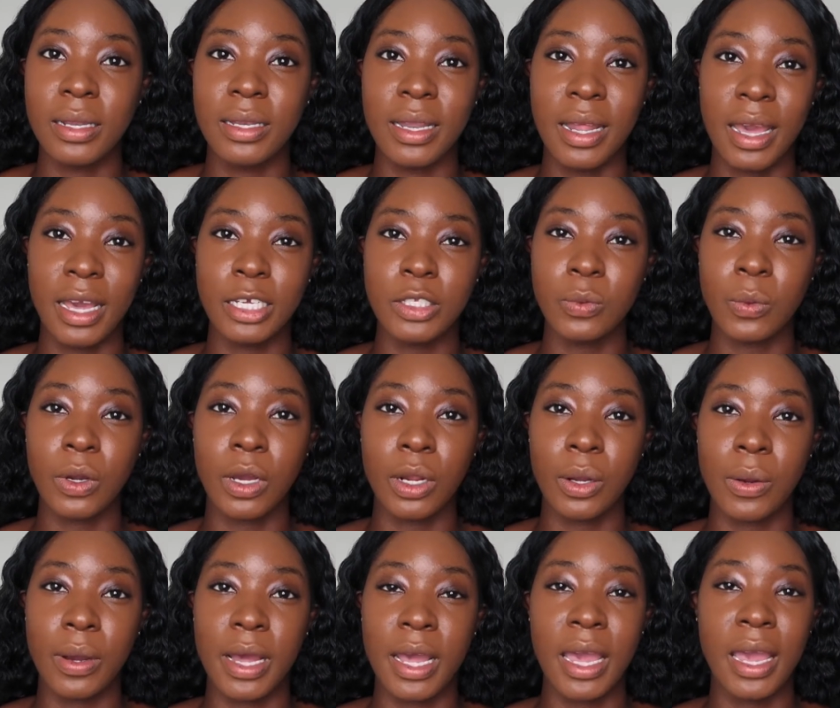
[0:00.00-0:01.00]
next we're gonna
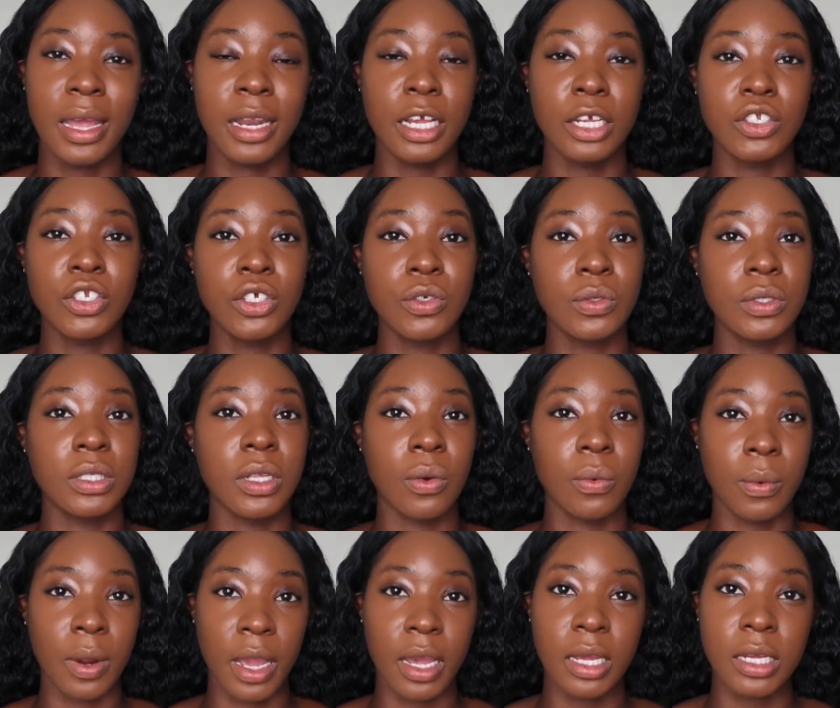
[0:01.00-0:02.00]
go ahead and choose the
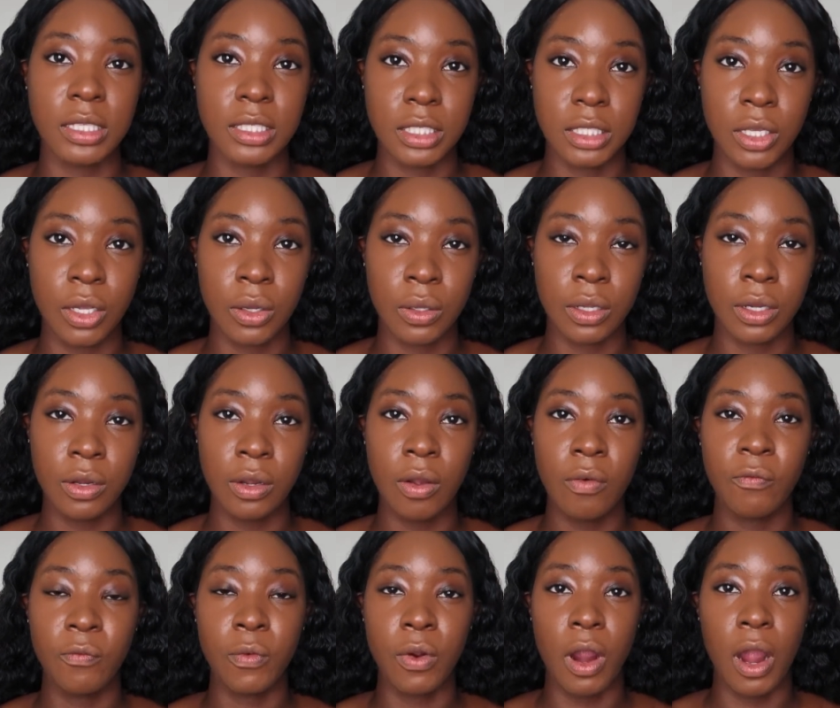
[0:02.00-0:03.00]
right concealer
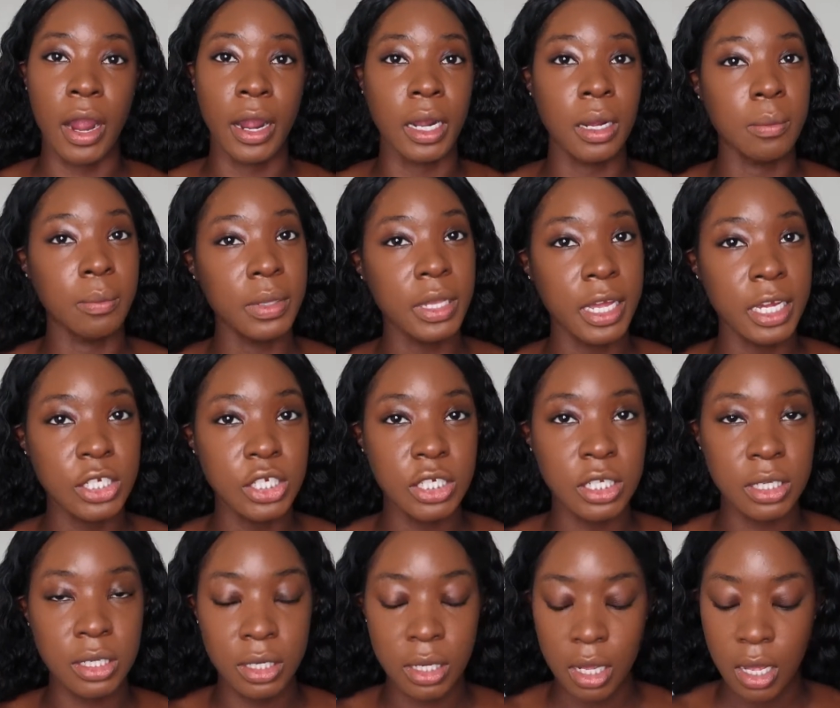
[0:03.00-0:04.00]
for our
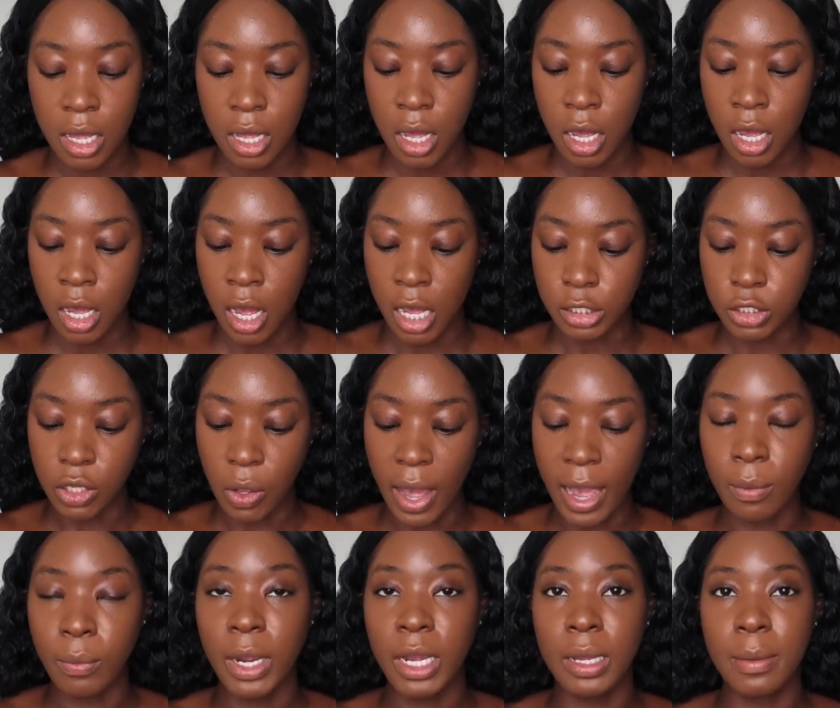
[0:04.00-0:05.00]
complexion. So
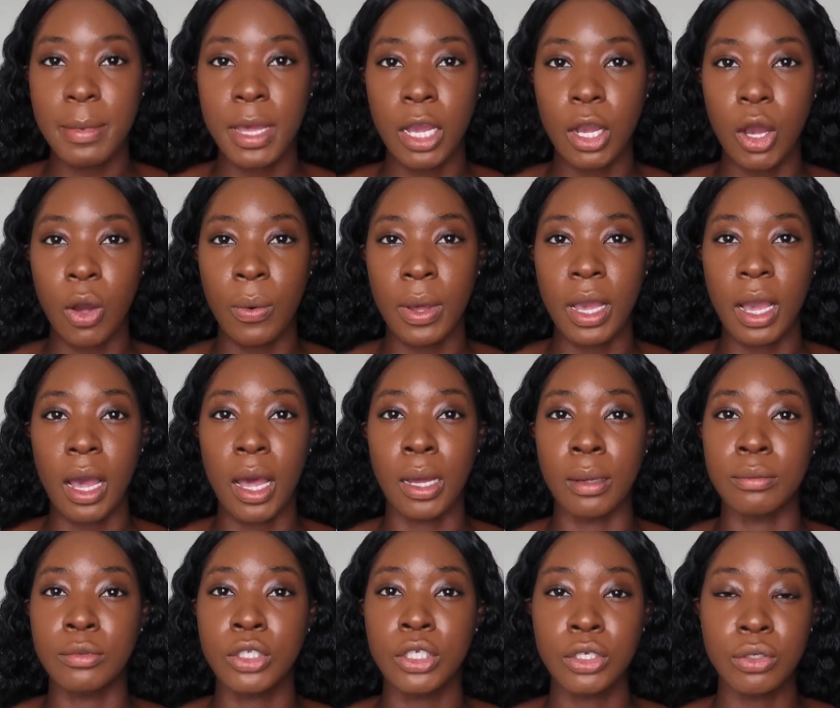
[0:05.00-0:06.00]
I recommend going
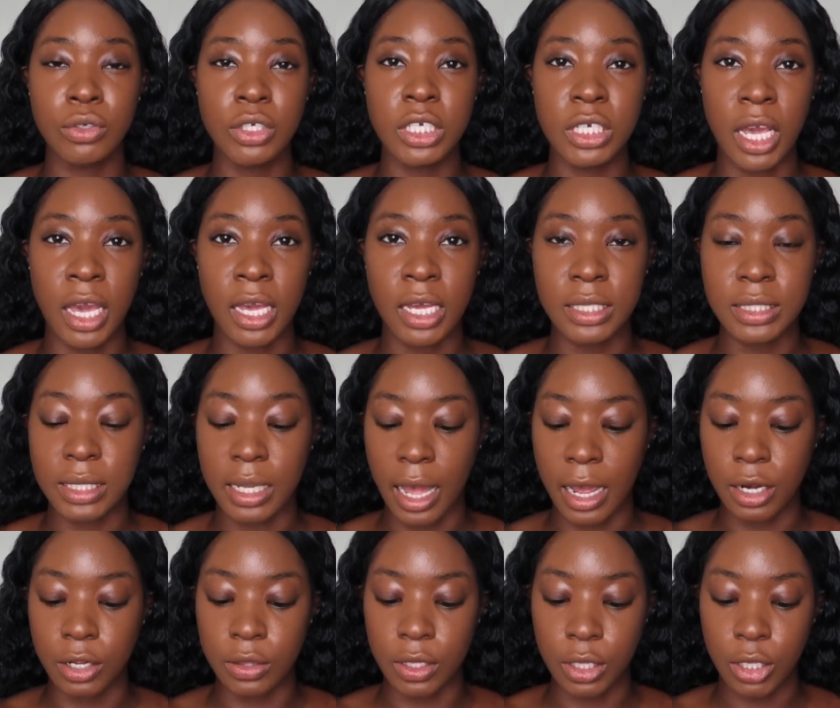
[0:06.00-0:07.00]
up two shades
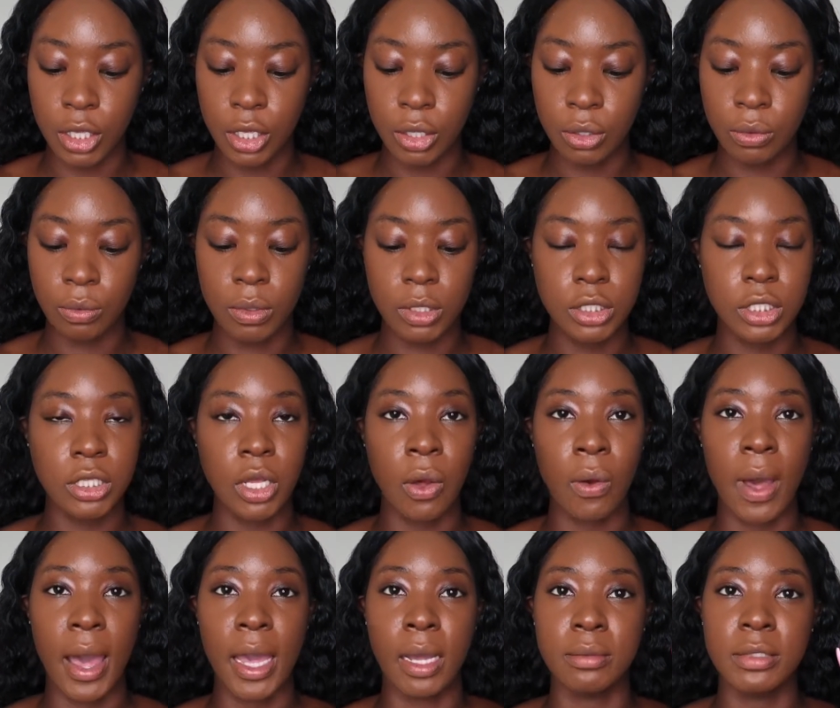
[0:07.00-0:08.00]
lighter than you. So
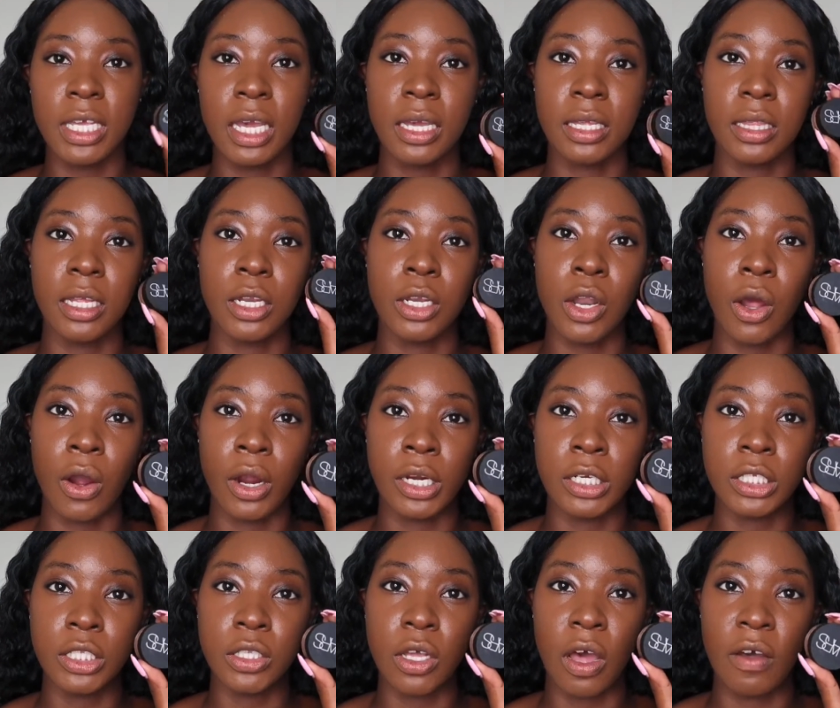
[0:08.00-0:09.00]
I am taking the
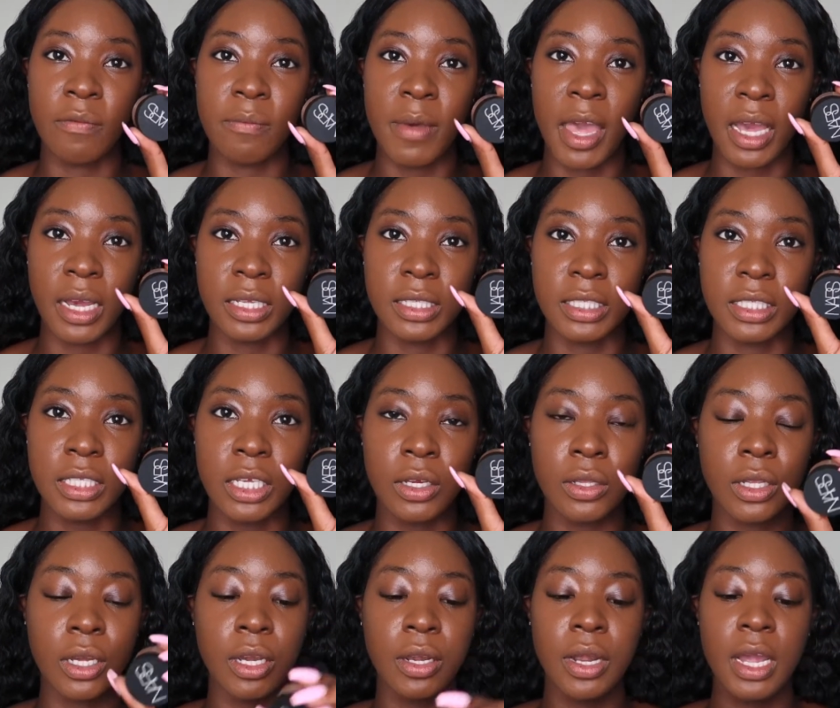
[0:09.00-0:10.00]
NARS Soft Matte
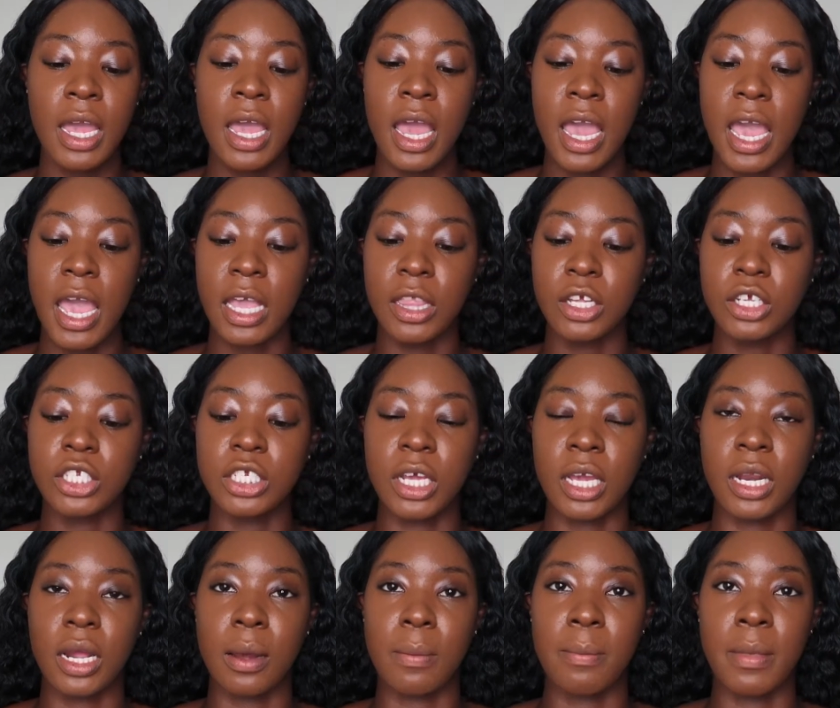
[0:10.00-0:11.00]
Concealer in the
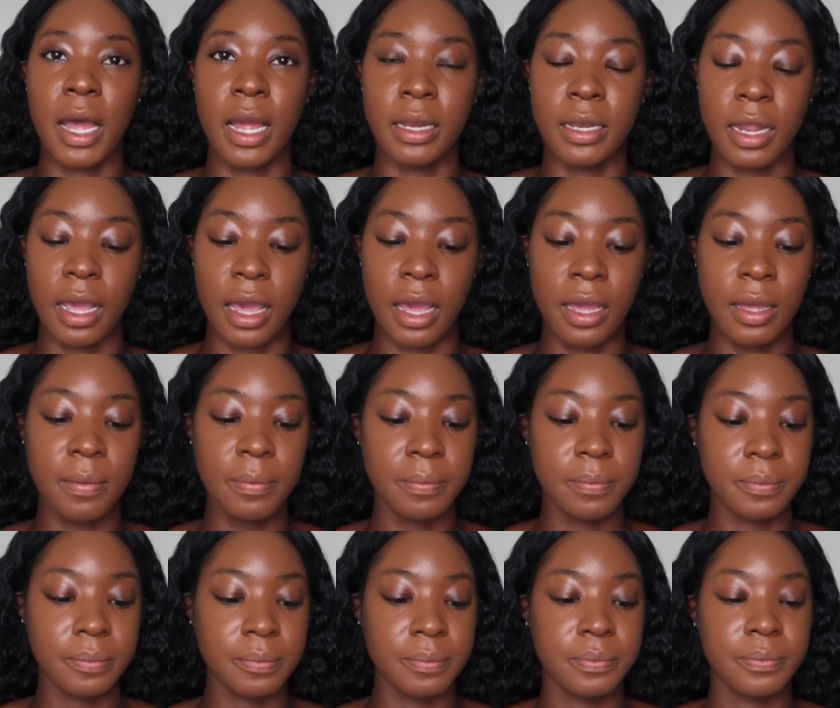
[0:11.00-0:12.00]
shade Amande.
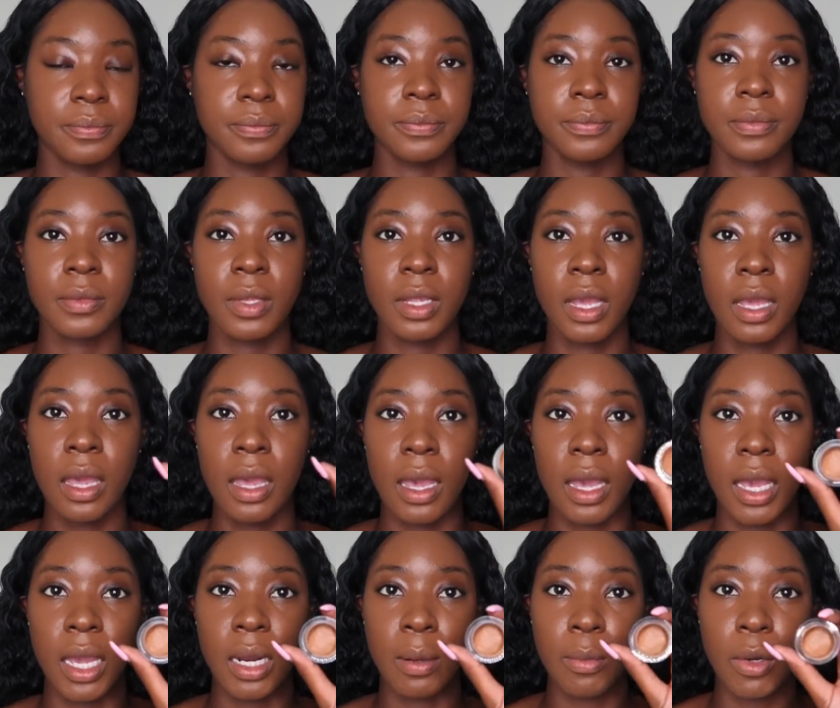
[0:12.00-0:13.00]

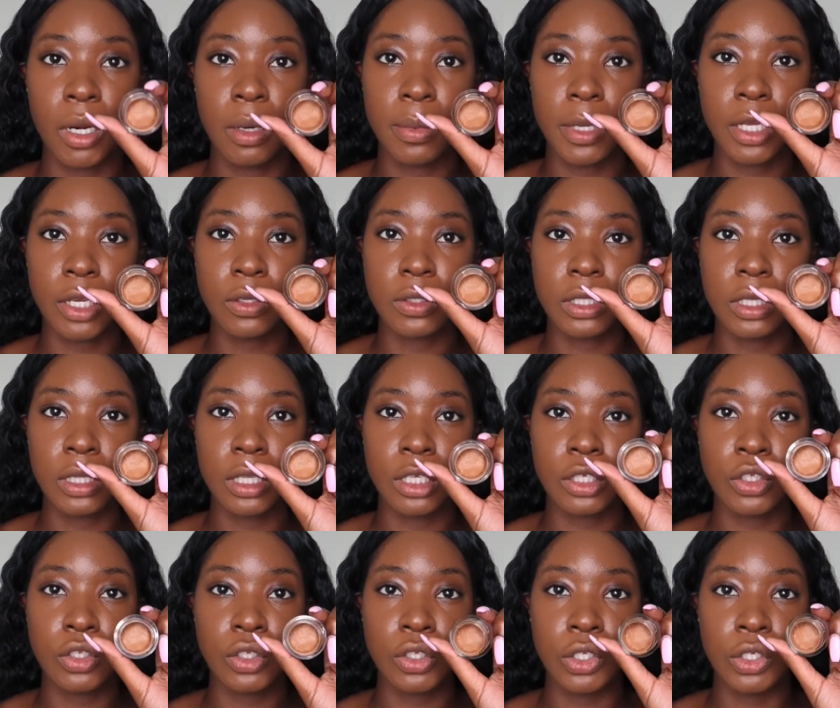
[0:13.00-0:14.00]
And I'm gonna be using
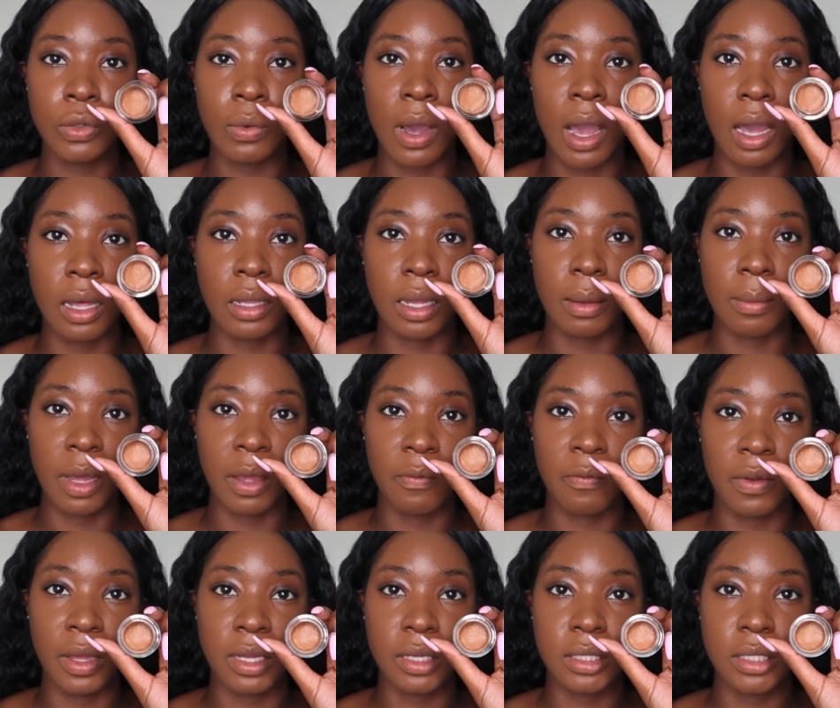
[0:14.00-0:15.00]
this to highlight my
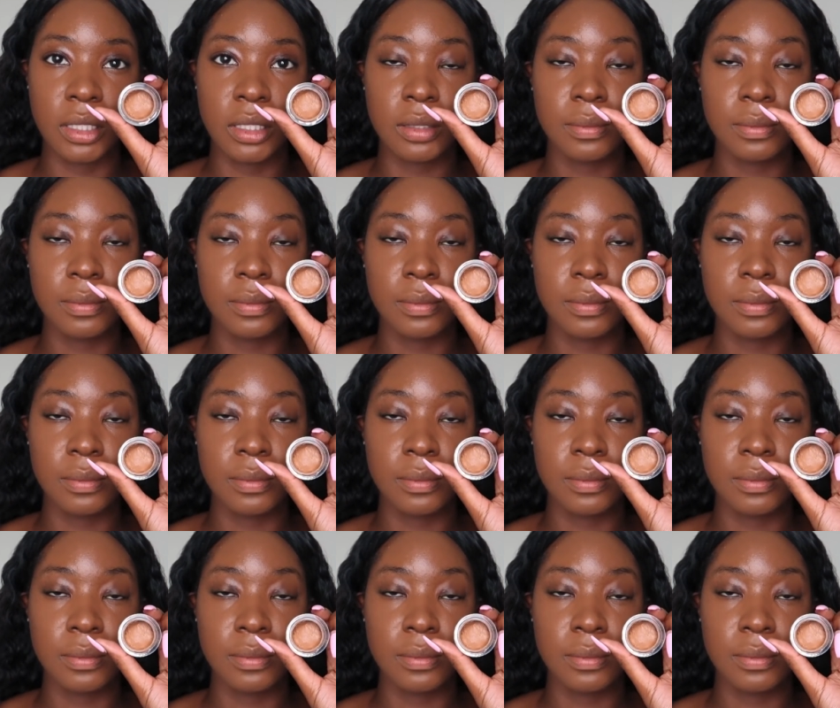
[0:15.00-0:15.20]
face.